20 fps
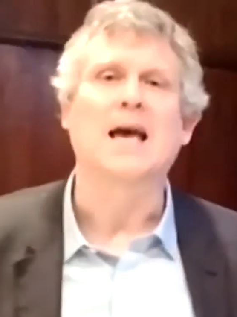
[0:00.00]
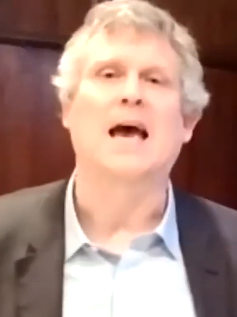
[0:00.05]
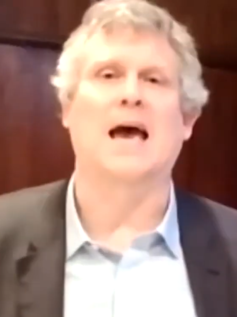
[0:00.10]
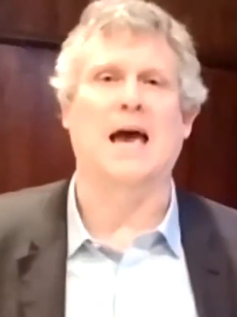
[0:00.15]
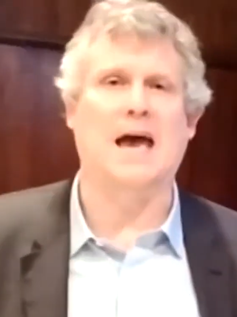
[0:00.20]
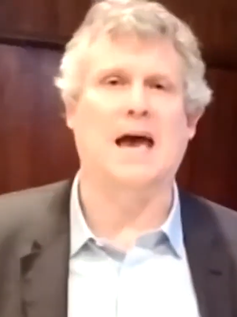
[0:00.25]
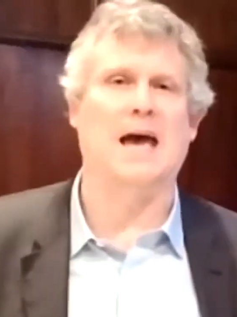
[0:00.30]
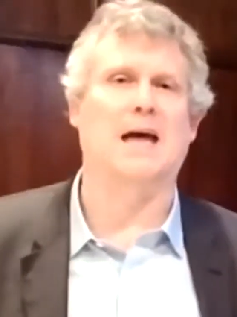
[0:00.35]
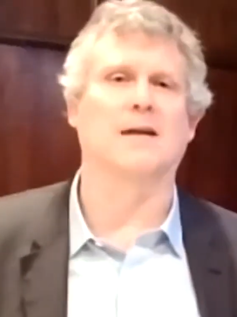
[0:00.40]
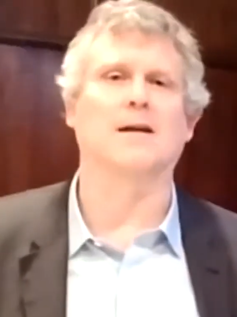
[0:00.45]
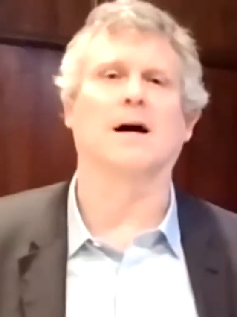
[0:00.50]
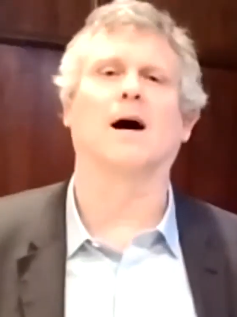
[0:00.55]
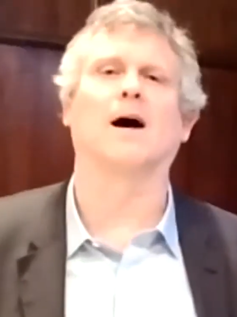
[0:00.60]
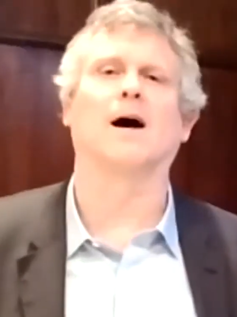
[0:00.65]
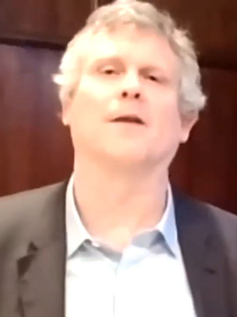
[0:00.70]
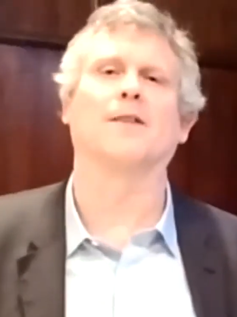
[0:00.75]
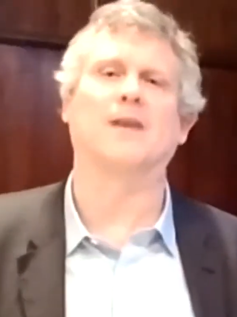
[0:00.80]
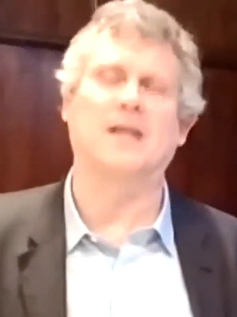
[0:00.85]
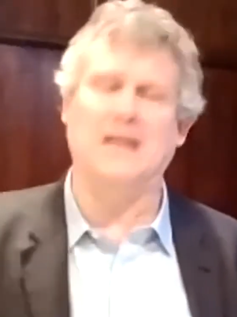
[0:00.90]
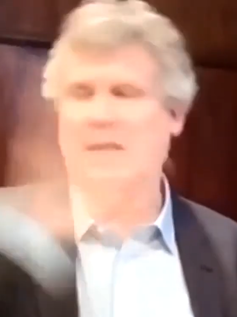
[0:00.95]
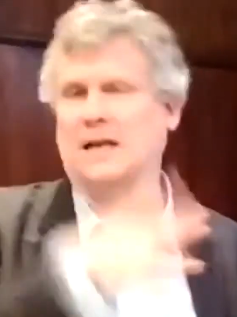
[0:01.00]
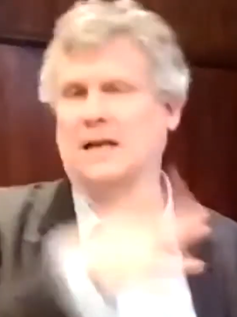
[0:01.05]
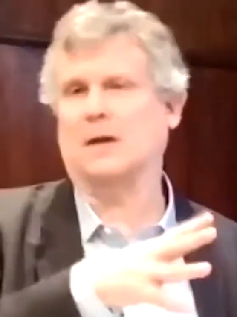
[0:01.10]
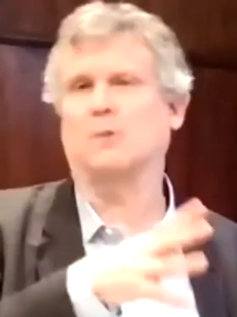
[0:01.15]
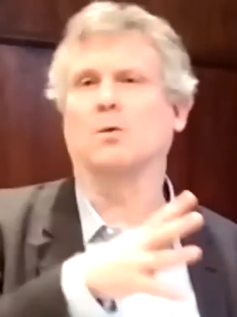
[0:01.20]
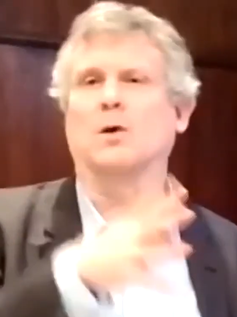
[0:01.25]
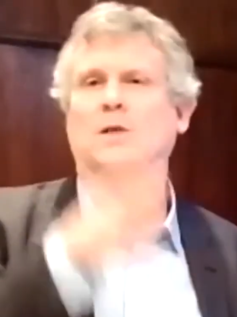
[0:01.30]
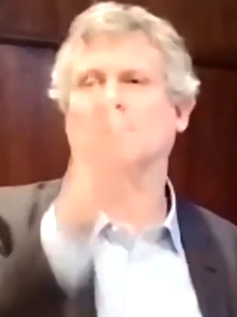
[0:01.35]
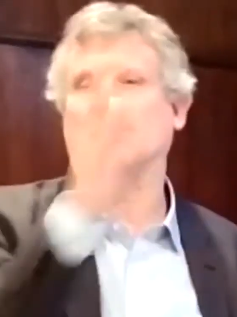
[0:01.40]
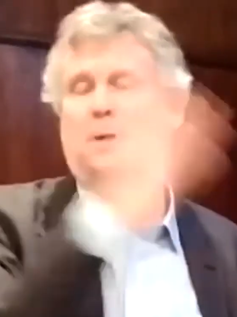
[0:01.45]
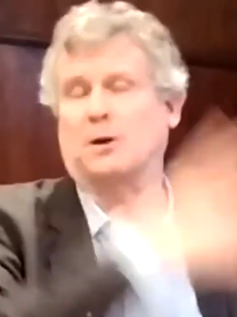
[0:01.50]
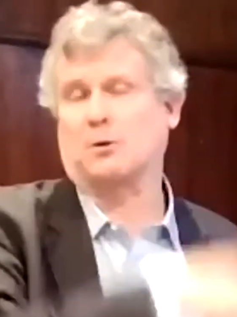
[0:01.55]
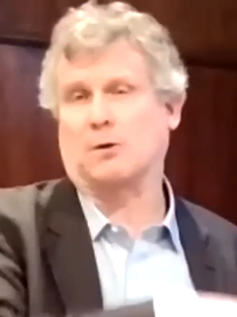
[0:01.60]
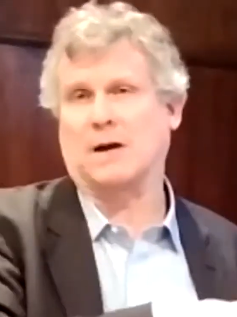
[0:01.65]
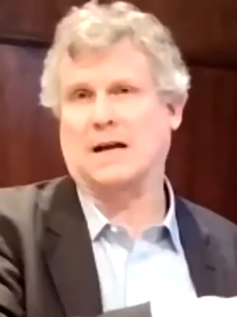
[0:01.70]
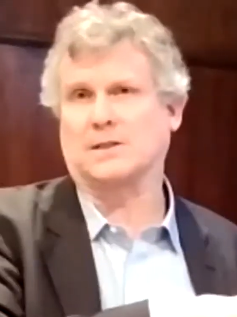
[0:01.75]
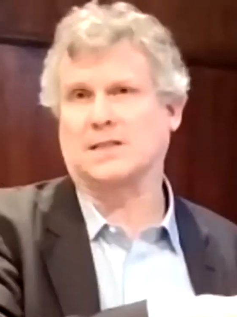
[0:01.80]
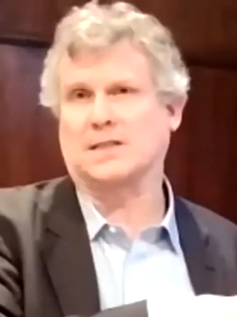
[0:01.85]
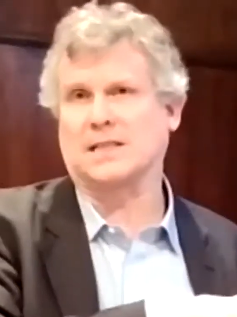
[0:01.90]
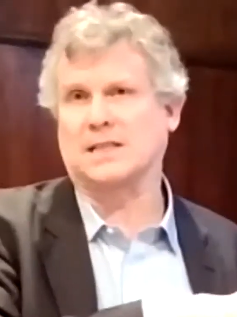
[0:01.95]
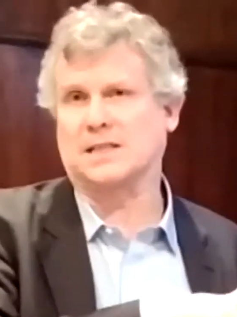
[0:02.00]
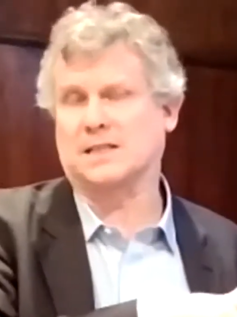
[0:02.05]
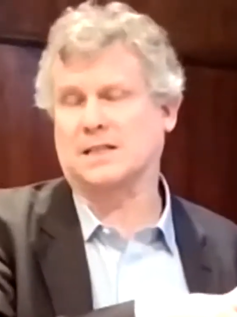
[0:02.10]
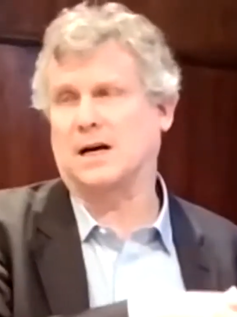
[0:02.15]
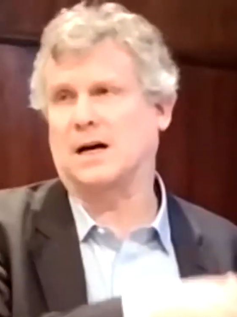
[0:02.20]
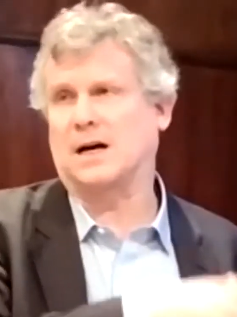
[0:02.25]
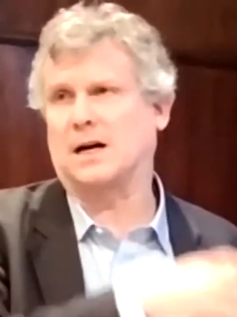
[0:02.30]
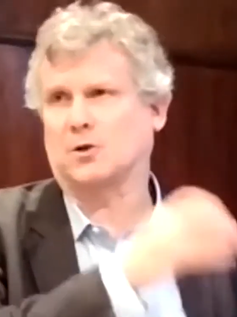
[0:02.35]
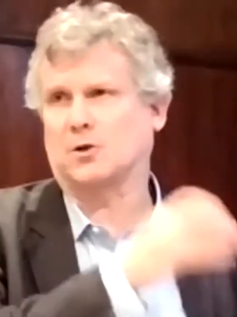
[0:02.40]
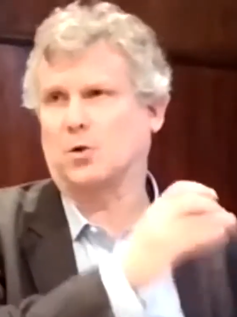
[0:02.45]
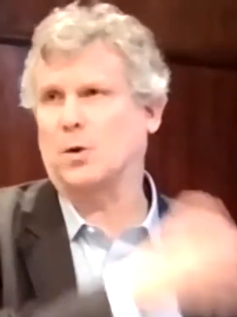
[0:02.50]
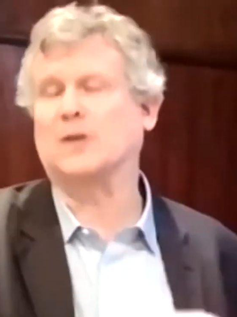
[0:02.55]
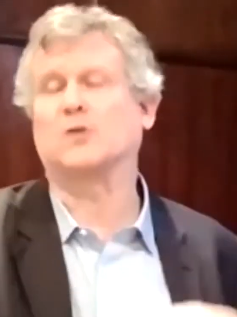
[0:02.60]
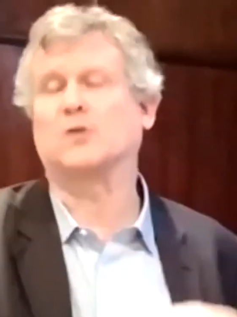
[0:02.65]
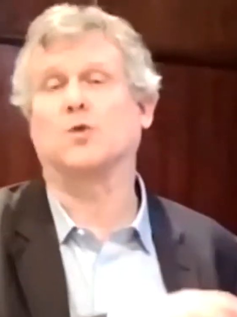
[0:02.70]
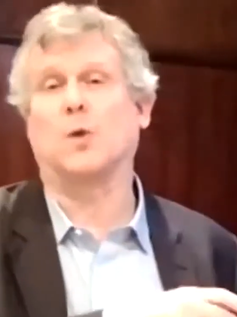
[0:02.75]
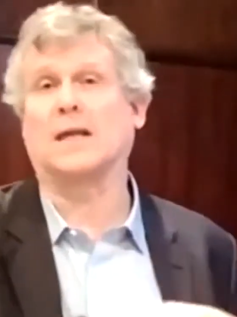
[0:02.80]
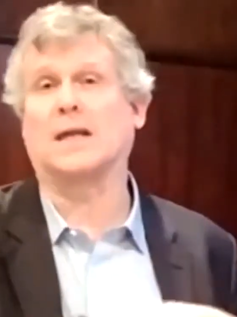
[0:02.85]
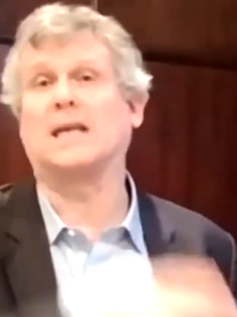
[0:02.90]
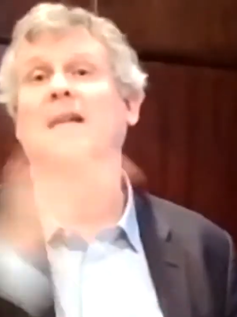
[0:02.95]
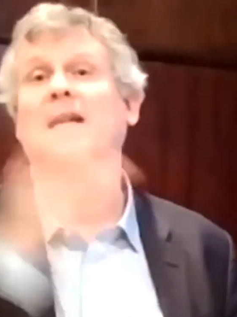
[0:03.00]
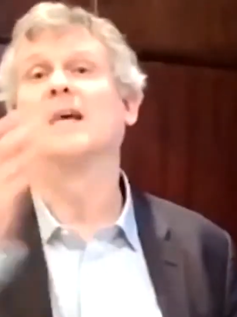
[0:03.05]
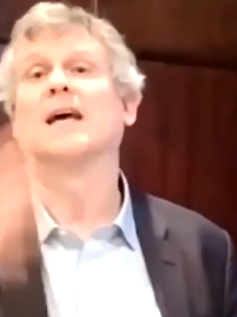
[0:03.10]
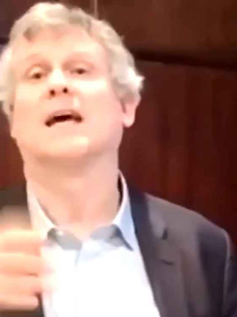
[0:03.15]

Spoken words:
And the Canadian one's been around since 2020,